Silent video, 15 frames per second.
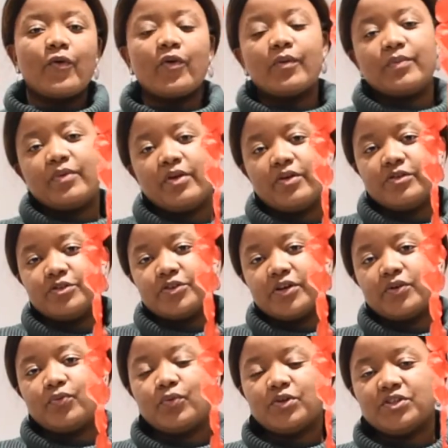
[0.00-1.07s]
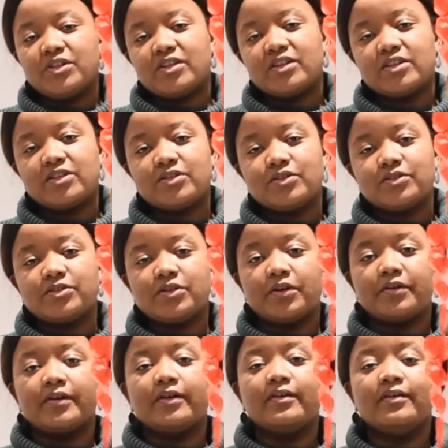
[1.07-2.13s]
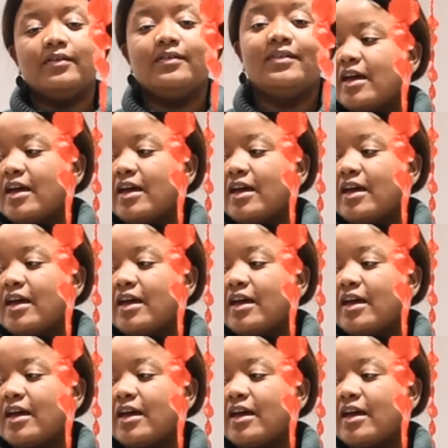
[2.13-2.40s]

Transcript: hope you enjoyed watching this tutorial.